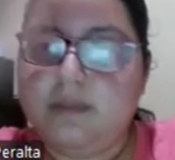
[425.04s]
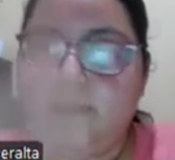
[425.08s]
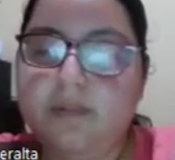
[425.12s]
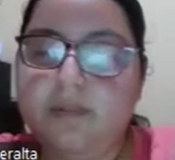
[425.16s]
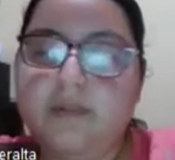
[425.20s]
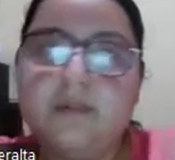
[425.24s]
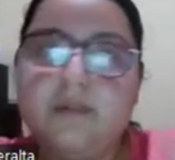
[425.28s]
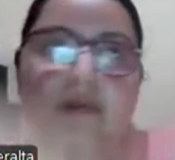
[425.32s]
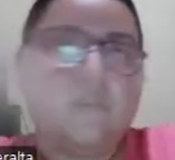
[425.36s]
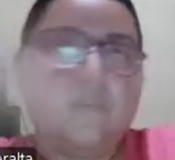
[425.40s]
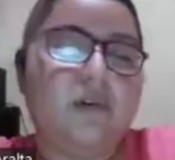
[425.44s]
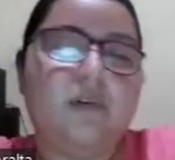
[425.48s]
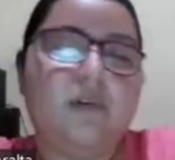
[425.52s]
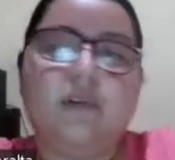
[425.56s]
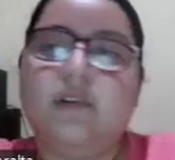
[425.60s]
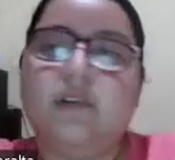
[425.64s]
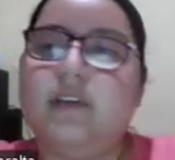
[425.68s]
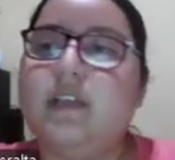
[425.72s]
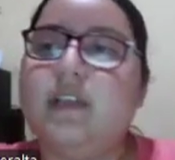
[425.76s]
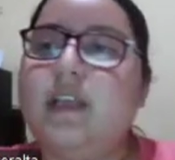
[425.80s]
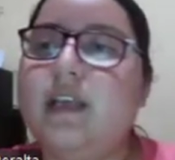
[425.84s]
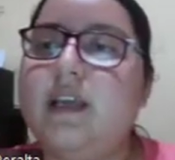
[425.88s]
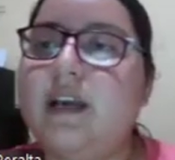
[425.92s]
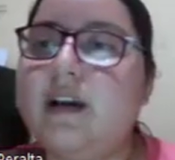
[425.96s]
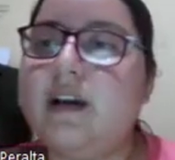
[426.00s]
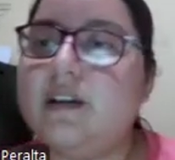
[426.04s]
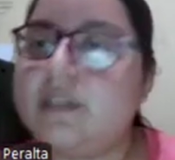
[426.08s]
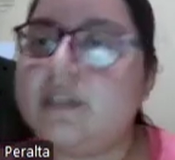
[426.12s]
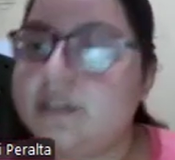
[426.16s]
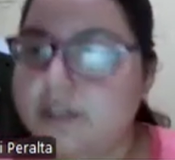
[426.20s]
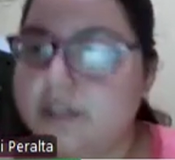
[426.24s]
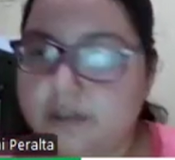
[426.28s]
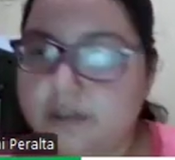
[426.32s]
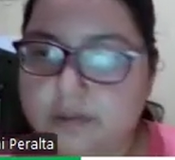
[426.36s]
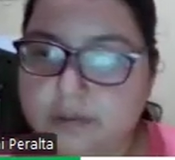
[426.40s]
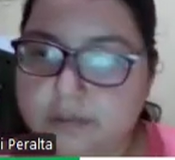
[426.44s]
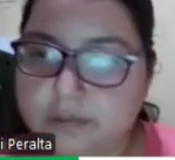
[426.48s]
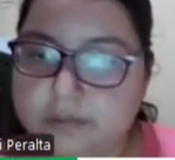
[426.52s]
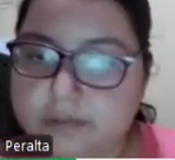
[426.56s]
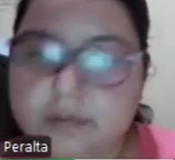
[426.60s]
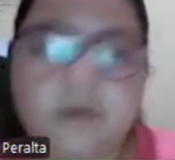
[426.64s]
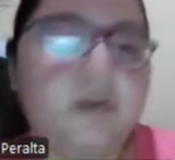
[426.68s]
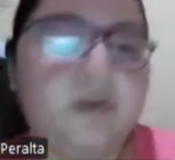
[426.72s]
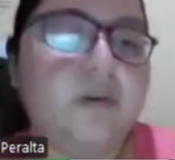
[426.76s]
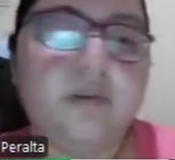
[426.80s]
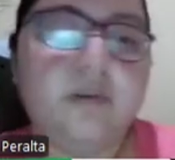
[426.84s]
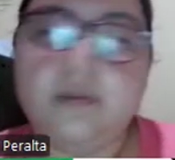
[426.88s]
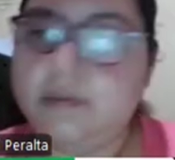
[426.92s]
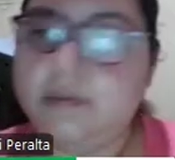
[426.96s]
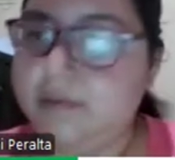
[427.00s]
the book, all the article,
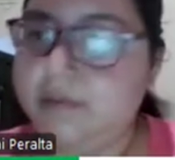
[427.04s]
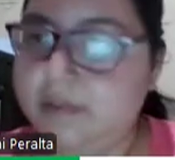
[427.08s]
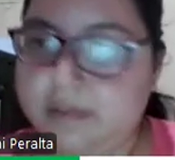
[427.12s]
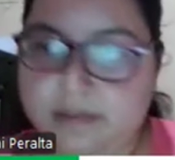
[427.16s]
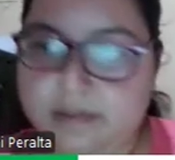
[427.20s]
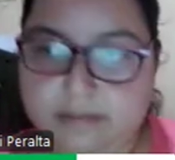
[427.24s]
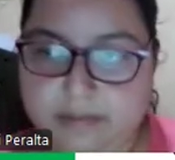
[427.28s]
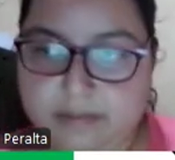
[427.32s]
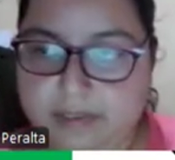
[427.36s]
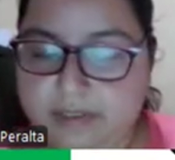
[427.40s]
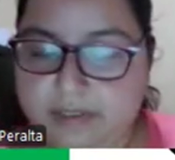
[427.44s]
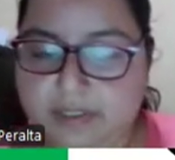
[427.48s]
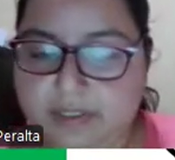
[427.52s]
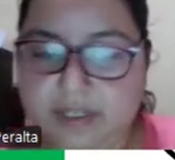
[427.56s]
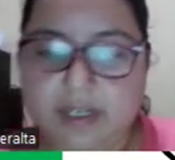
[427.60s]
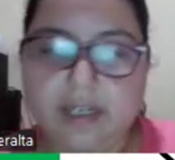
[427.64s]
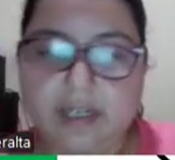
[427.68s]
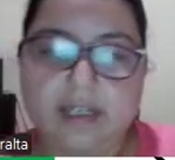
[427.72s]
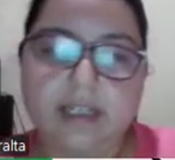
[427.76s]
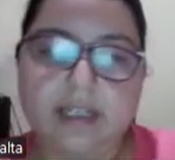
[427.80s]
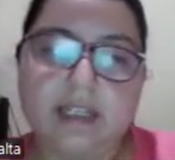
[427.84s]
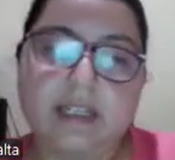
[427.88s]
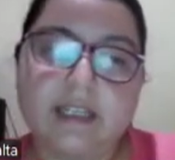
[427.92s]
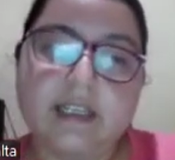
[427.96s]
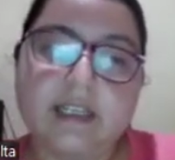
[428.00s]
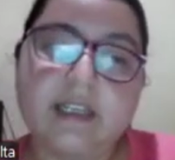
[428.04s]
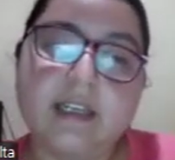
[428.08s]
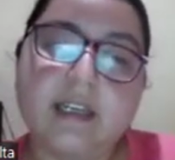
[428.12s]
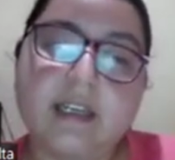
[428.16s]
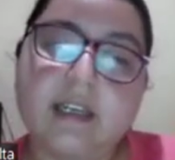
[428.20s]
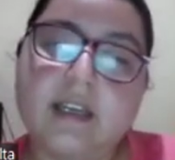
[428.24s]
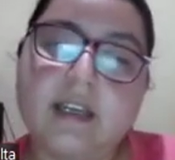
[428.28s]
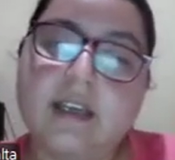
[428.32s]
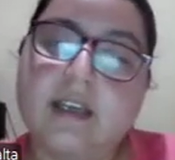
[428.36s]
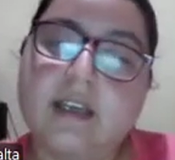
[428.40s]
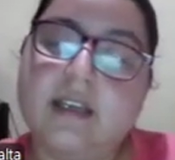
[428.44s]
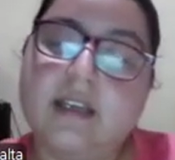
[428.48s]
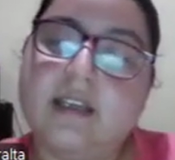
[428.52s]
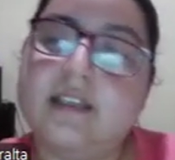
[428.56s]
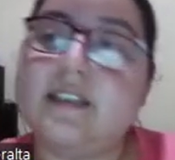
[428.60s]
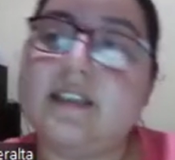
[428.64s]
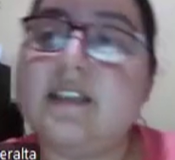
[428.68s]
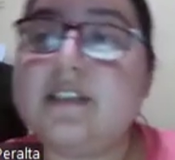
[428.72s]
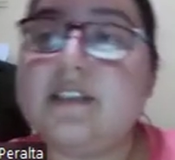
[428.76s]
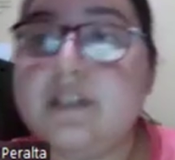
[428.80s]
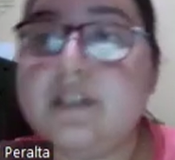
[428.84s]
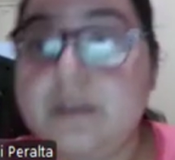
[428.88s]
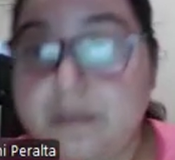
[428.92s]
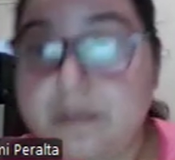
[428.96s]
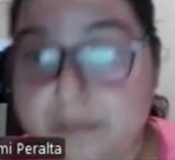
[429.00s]
all entirely. It's
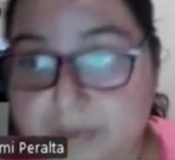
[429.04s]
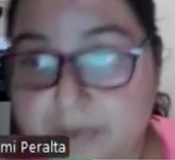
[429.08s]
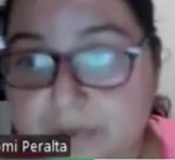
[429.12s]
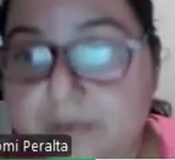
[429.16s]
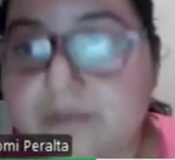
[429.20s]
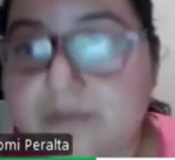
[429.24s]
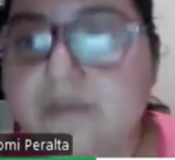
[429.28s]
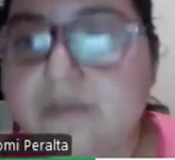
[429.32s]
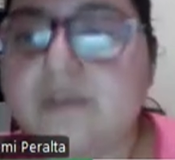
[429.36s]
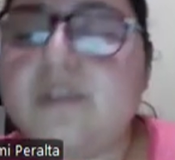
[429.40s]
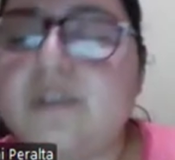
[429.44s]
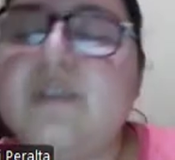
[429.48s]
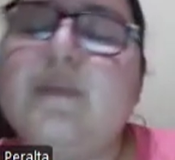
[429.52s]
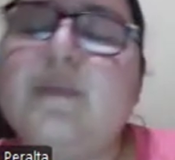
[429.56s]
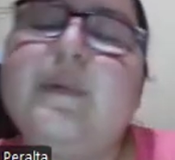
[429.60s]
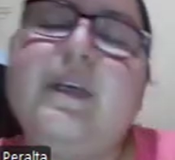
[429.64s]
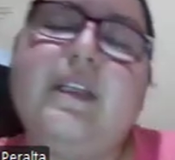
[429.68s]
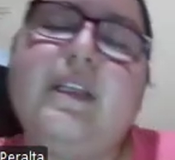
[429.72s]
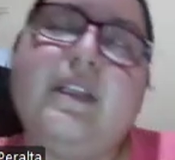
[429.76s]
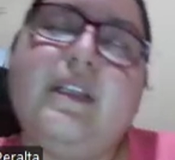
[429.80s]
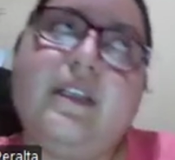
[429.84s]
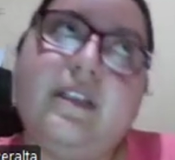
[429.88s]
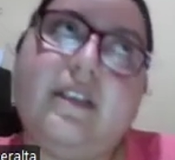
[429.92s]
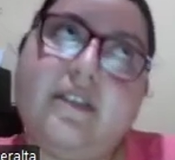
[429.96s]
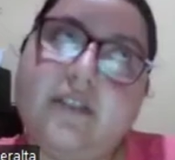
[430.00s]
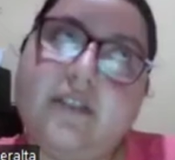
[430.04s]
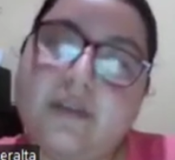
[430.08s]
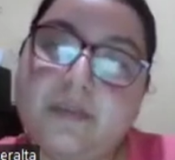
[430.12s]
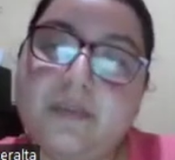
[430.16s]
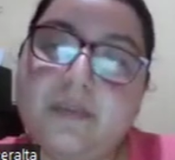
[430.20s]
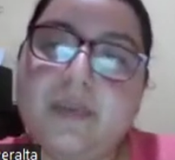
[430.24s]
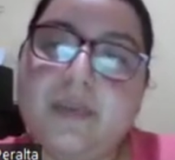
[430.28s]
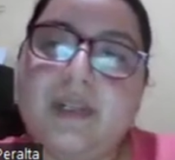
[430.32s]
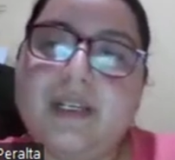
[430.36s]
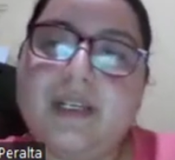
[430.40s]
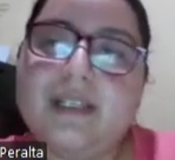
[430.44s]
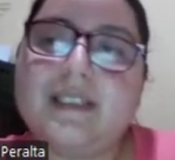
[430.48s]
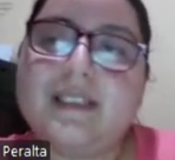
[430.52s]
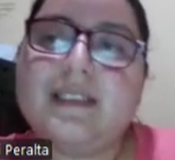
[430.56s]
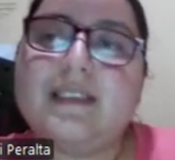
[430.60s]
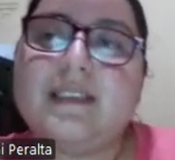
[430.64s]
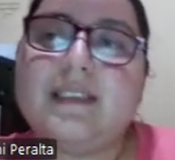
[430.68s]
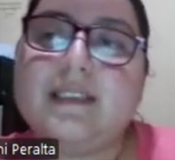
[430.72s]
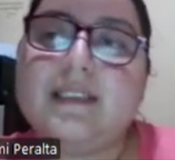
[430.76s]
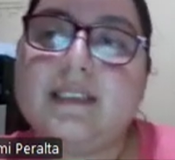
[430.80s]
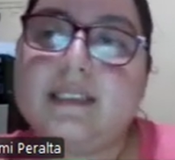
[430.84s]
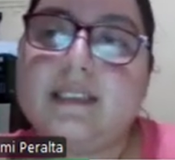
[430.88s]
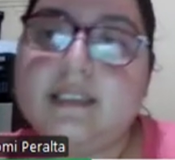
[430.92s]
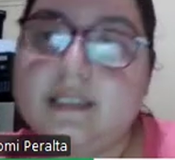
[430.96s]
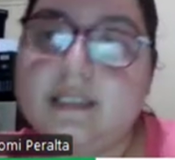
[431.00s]
a severe form, and in some
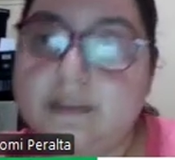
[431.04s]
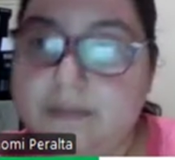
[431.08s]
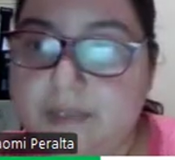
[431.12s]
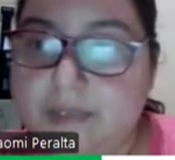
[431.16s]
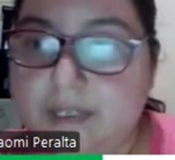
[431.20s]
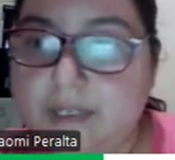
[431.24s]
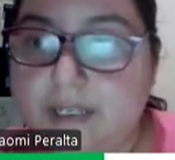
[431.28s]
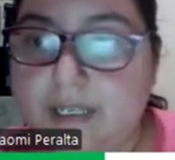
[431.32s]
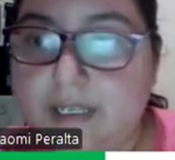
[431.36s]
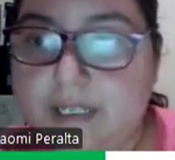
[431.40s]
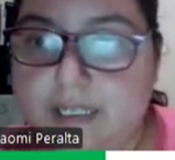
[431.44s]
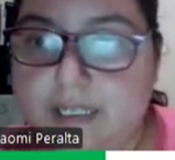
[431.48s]
places this is even